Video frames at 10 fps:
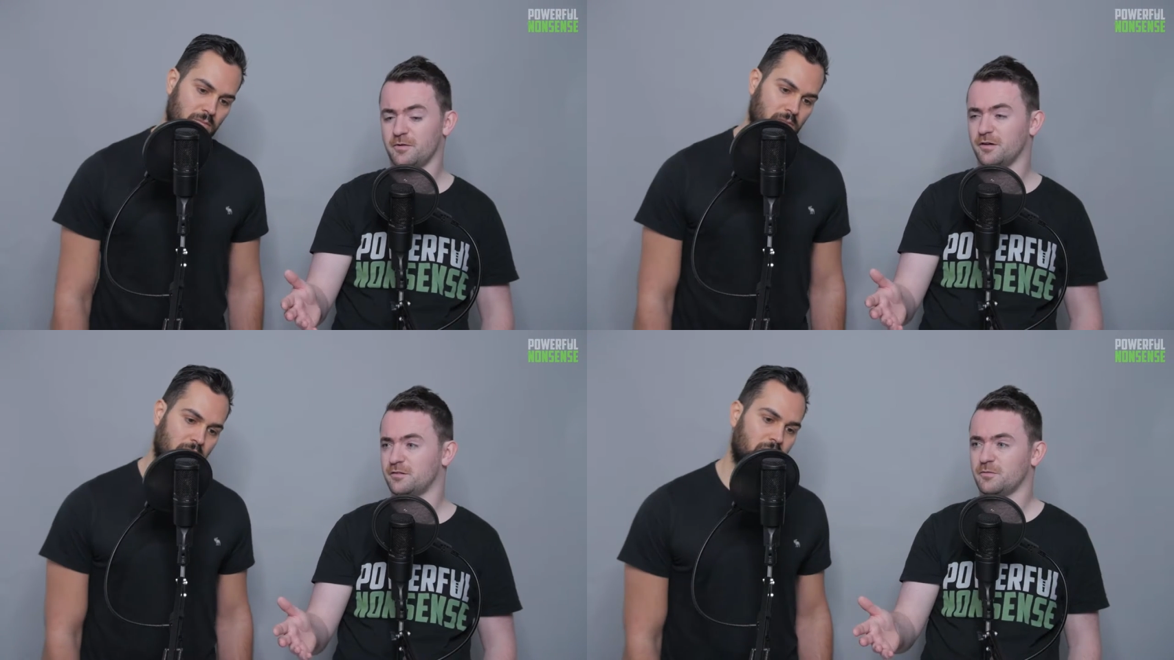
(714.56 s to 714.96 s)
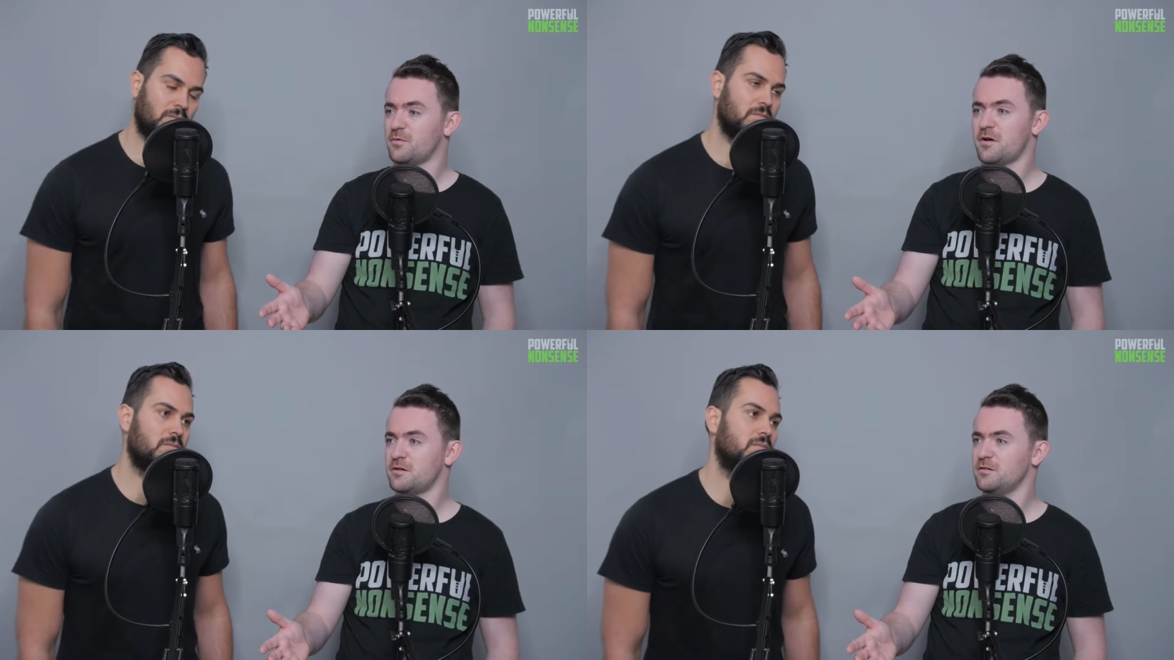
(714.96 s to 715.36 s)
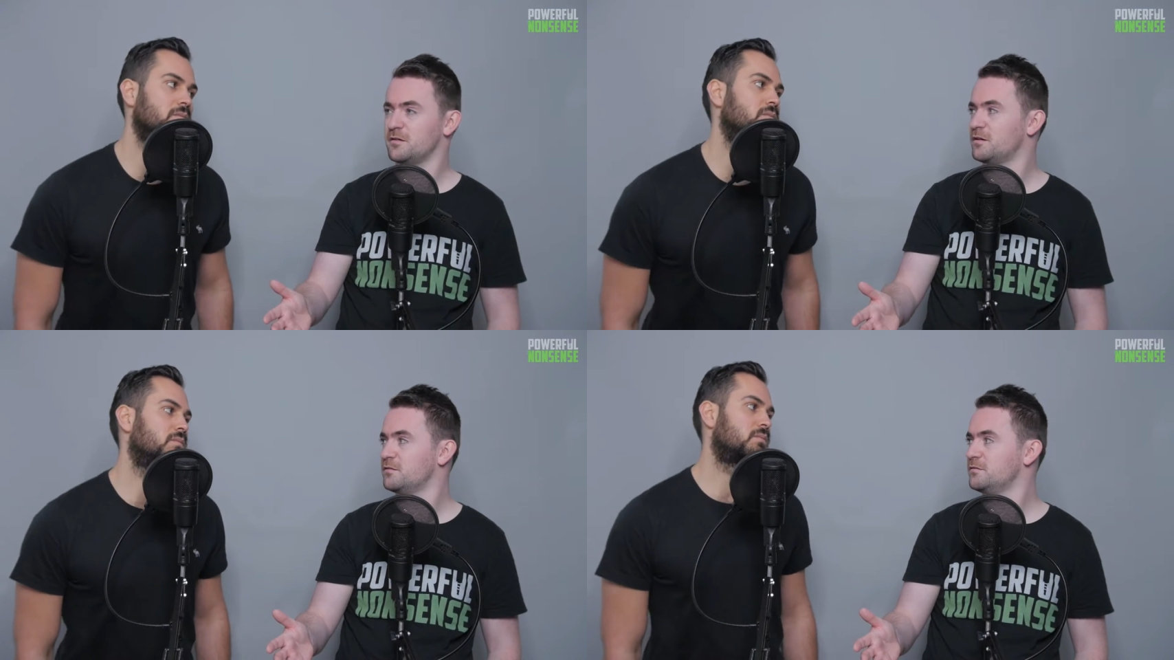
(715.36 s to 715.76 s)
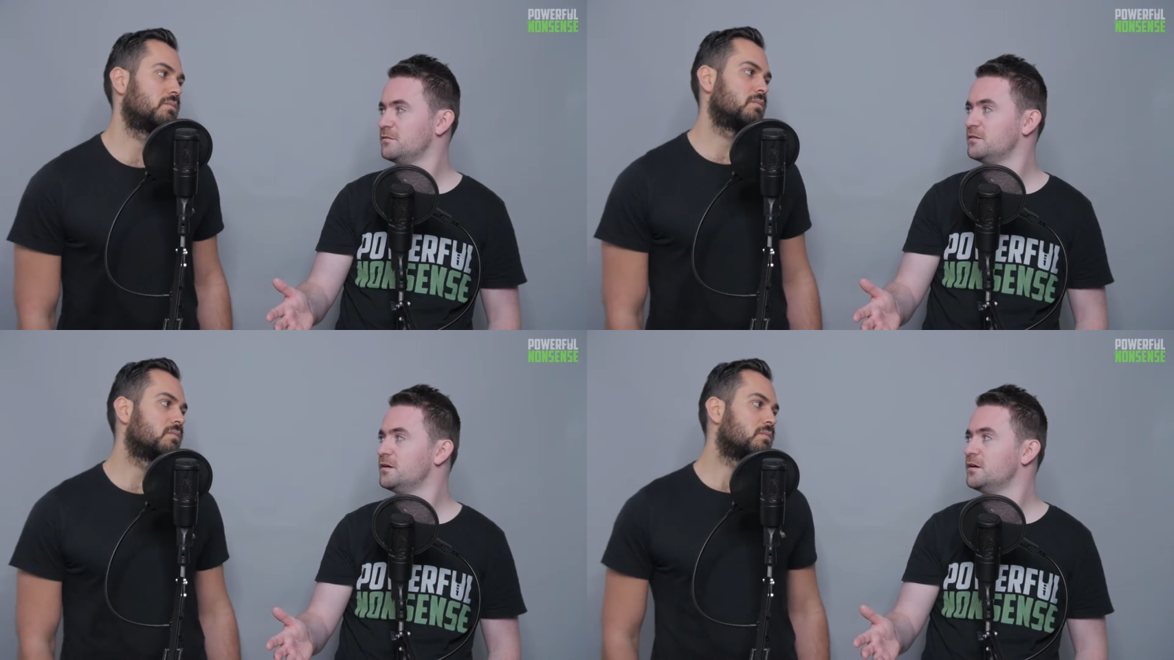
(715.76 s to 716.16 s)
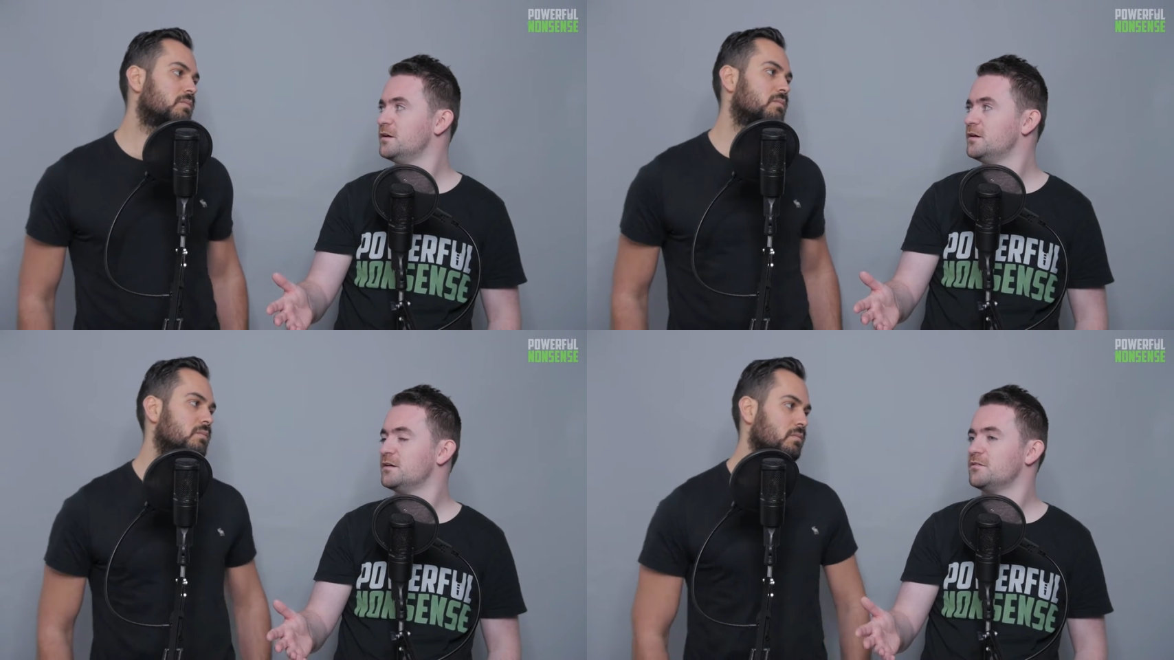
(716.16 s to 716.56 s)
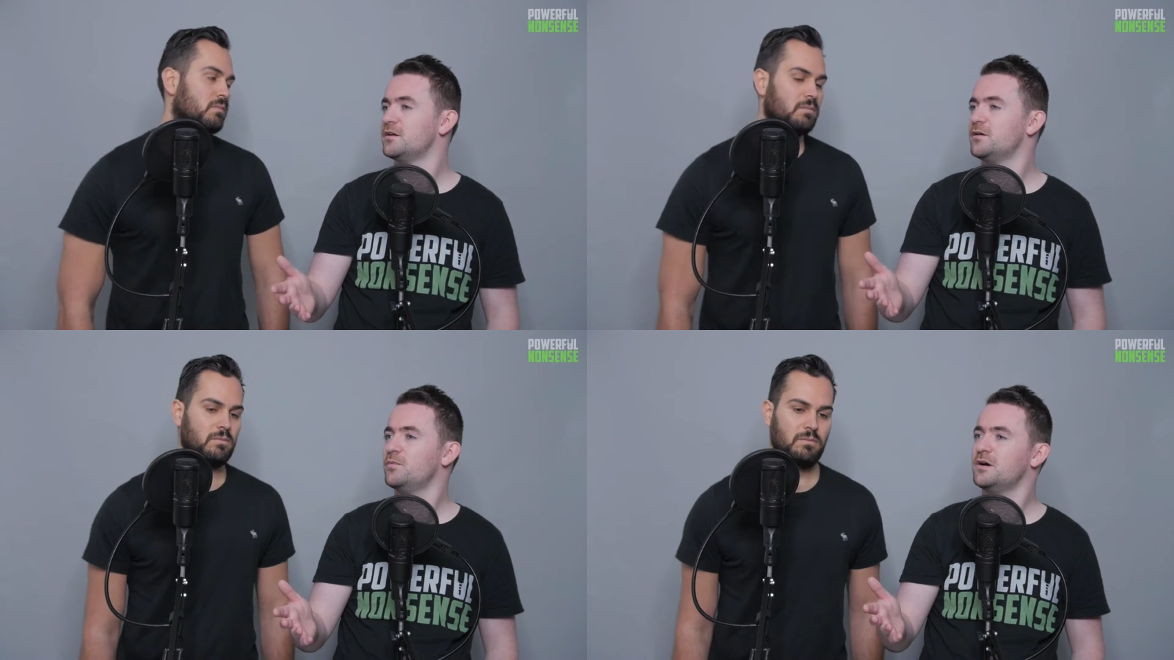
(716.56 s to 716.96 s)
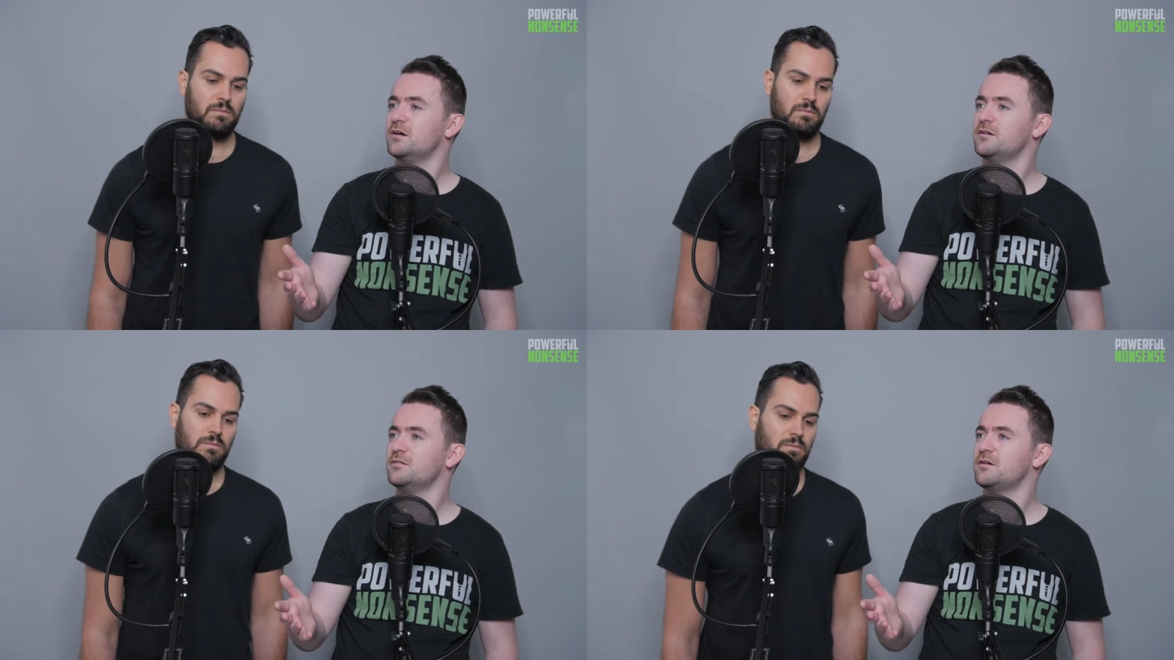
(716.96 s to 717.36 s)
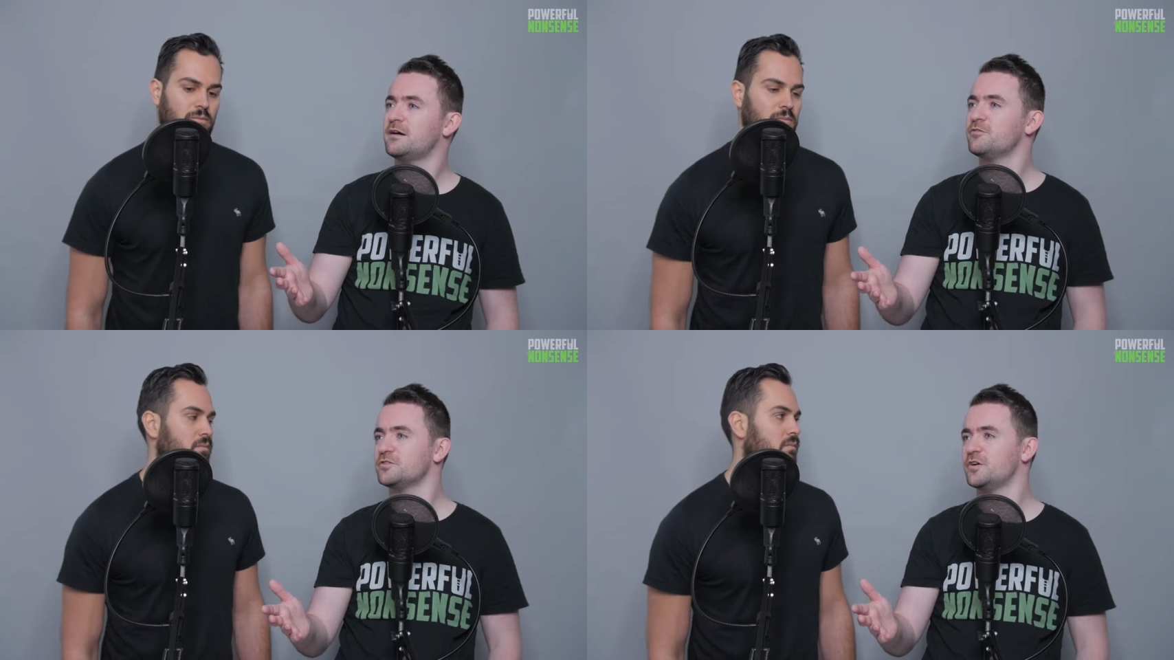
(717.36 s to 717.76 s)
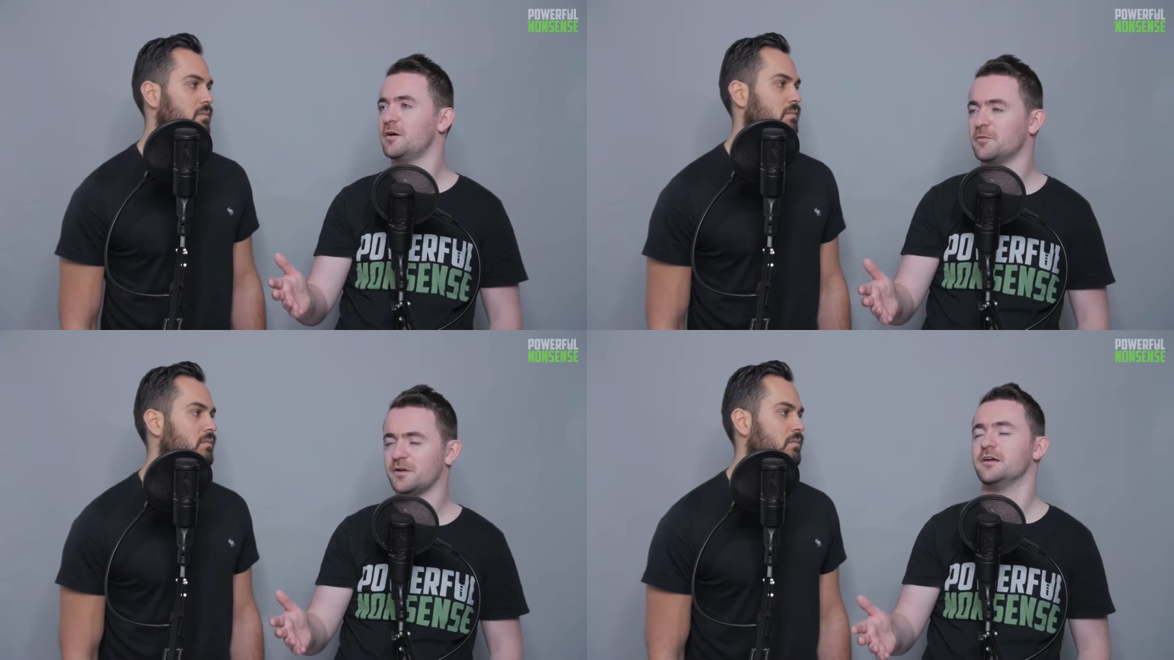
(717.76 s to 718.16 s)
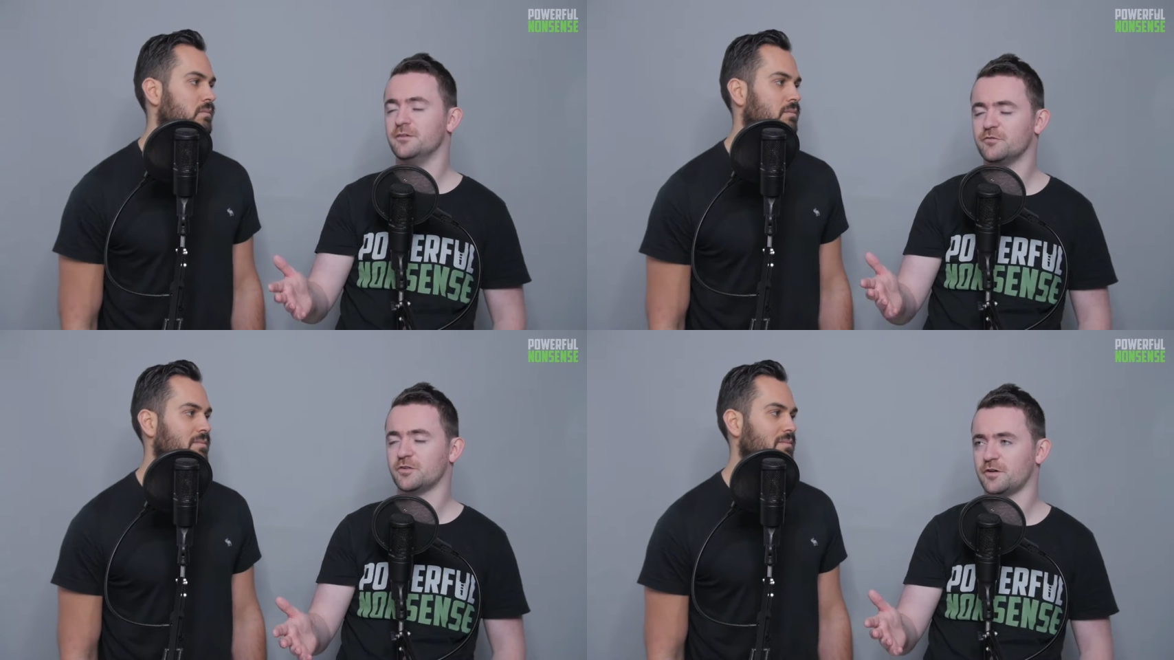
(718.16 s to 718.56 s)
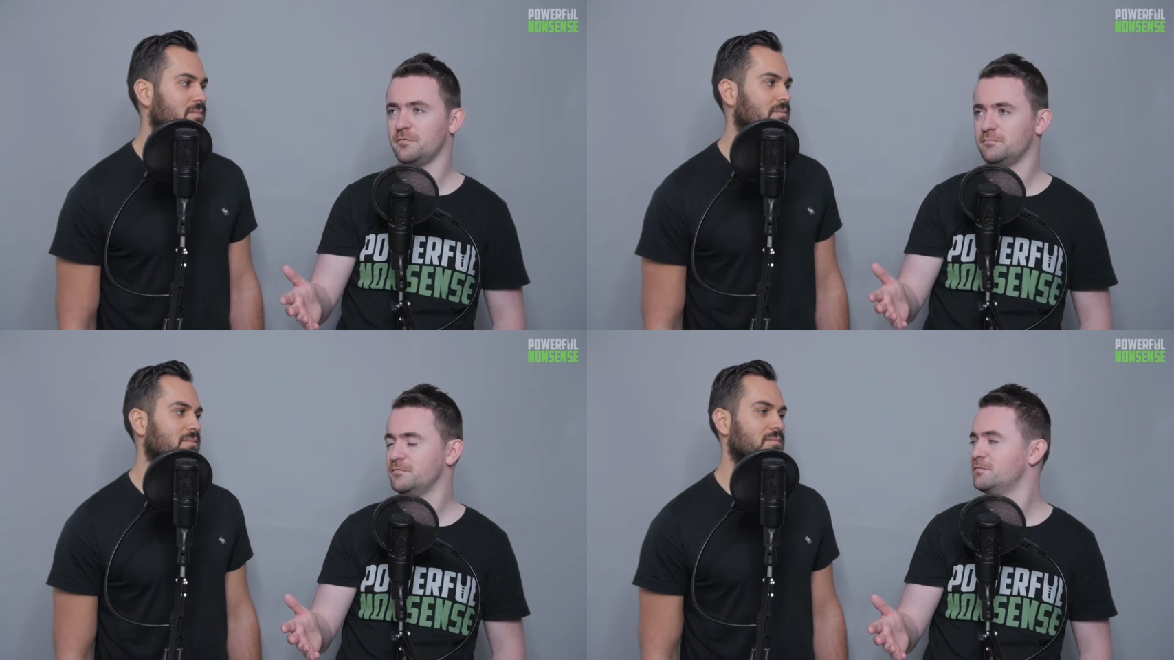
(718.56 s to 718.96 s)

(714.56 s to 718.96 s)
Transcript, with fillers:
Speaker 1: way. I said, well, why don't you then? They're like, well, I haven't got time. I was like, you've got time.